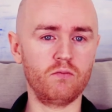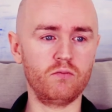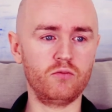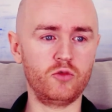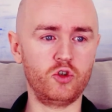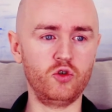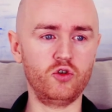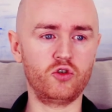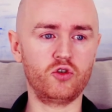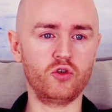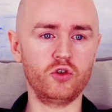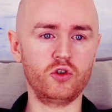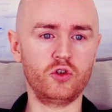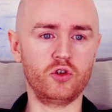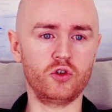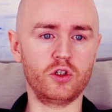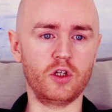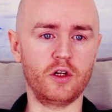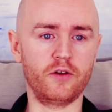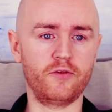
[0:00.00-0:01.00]
do you trust
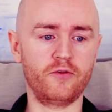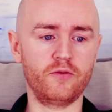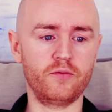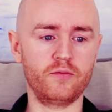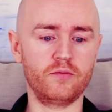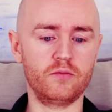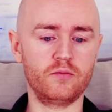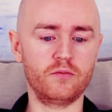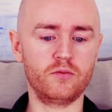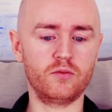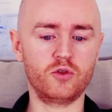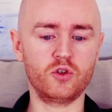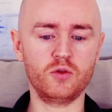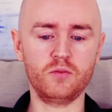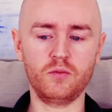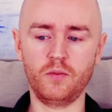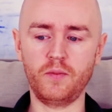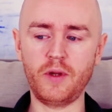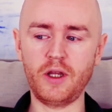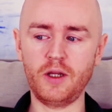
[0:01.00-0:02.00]
yourself? So
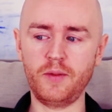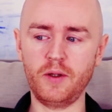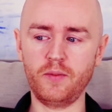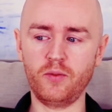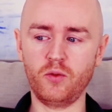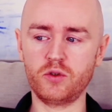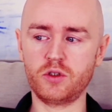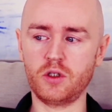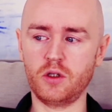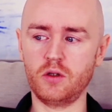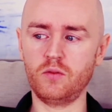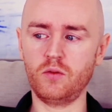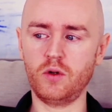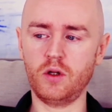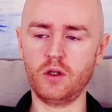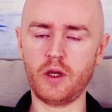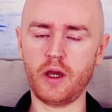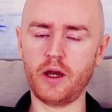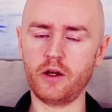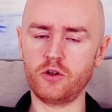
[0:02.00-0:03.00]
many people would say, well,
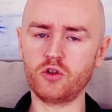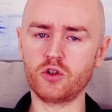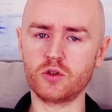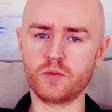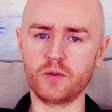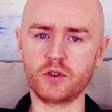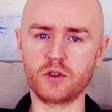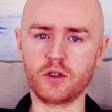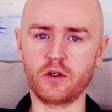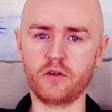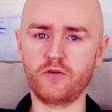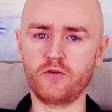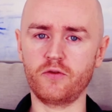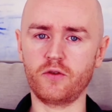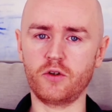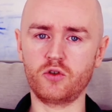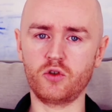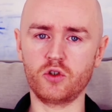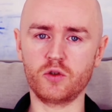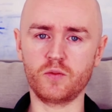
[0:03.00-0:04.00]
yeah, I trust myself.
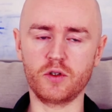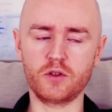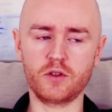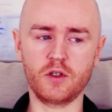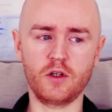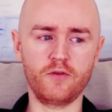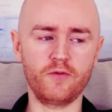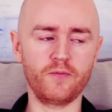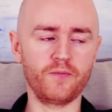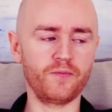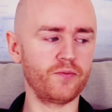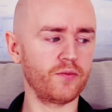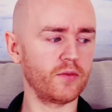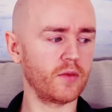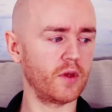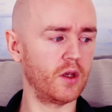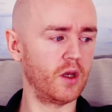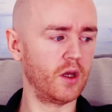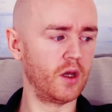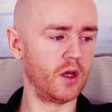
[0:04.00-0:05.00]
Well,
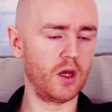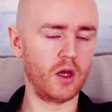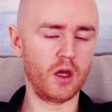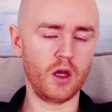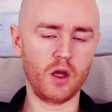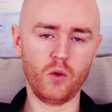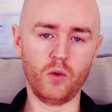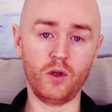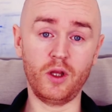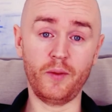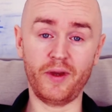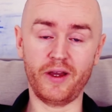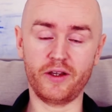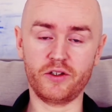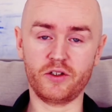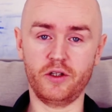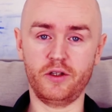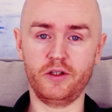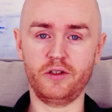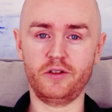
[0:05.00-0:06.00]
let me
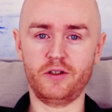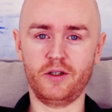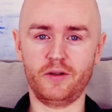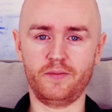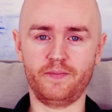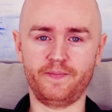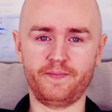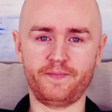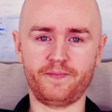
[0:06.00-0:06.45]
ask you this then.